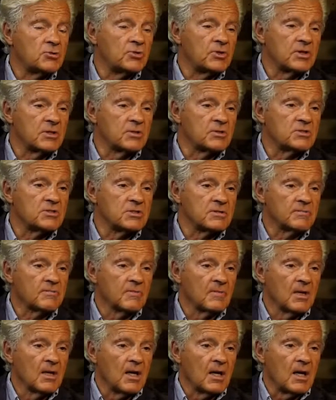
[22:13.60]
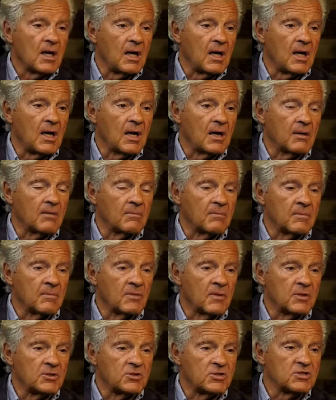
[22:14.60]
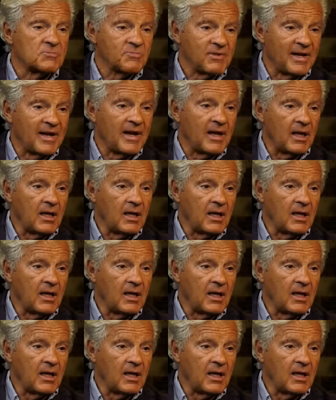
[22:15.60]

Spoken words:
years, which is plenty.